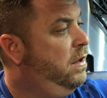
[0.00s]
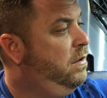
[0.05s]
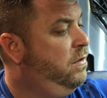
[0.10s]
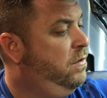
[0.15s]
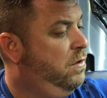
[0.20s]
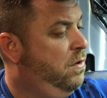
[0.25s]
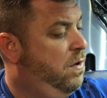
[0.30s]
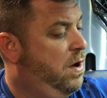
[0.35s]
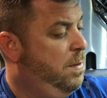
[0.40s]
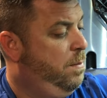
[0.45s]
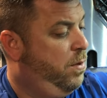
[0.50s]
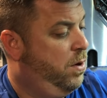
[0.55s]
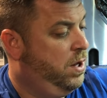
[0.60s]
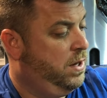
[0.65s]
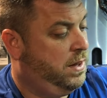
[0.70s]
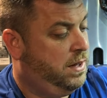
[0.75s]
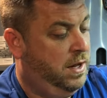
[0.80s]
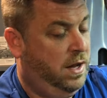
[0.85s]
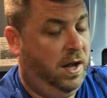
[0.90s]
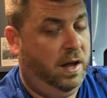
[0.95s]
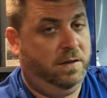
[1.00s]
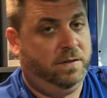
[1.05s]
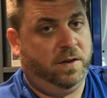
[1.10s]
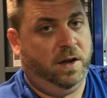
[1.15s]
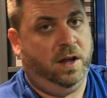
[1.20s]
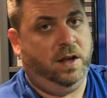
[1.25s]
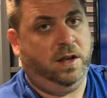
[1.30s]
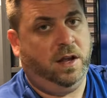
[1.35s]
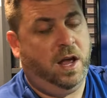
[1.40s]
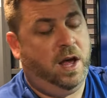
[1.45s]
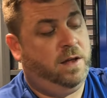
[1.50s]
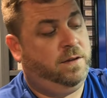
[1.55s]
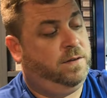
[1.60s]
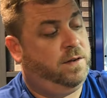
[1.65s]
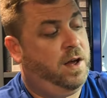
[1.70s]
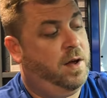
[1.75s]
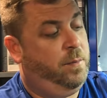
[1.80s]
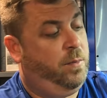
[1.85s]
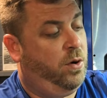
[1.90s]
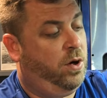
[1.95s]
so I bought these, and yes,
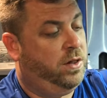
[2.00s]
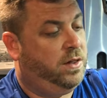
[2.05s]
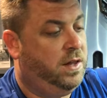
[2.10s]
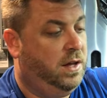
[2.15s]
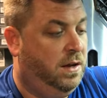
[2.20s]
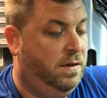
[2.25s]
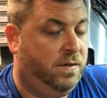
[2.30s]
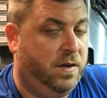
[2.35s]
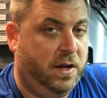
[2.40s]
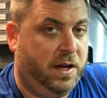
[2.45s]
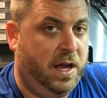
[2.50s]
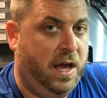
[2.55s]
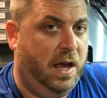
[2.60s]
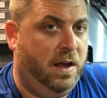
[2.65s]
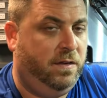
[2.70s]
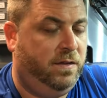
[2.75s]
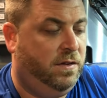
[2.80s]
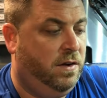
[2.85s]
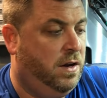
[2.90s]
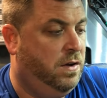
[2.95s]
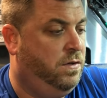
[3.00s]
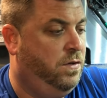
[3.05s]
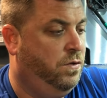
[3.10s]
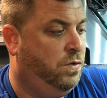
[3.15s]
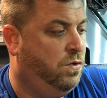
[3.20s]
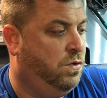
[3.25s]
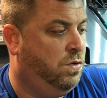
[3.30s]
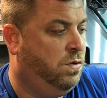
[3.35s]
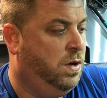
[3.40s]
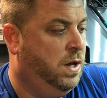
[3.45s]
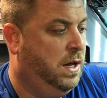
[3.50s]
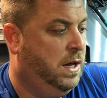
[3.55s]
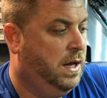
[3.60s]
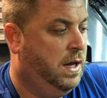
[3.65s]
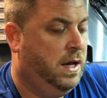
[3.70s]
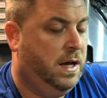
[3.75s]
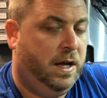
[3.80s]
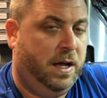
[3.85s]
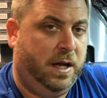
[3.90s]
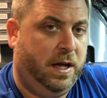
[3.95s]
I bought these at KC Tool.
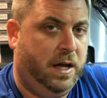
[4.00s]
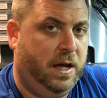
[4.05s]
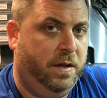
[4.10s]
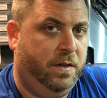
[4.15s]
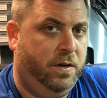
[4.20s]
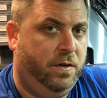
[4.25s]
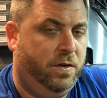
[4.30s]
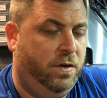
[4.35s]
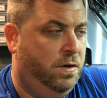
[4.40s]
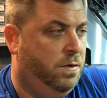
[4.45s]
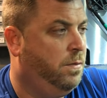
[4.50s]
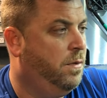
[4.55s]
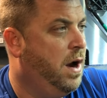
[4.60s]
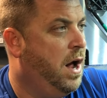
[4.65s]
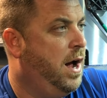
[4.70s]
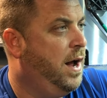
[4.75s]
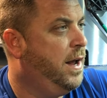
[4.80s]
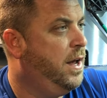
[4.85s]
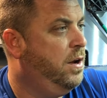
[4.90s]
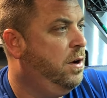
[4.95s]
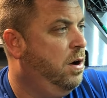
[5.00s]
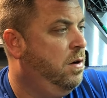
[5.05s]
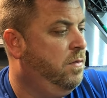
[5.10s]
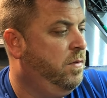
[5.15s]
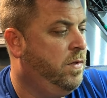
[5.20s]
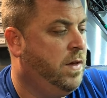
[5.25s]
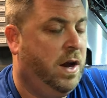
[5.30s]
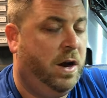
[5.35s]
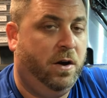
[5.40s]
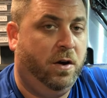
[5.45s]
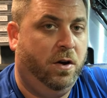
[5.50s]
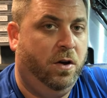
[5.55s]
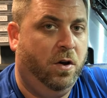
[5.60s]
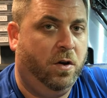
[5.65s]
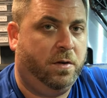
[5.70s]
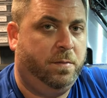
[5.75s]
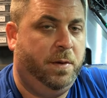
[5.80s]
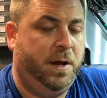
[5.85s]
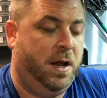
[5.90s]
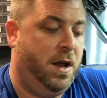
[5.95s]
The dude Ryan over there
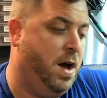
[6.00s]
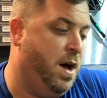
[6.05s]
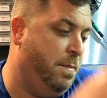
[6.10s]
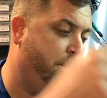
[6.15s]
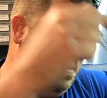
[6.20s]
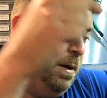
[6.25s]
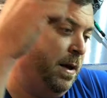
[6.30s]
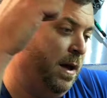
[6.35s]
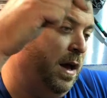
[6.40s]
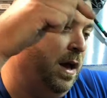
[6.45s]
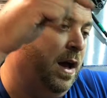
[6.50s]
hooked me up.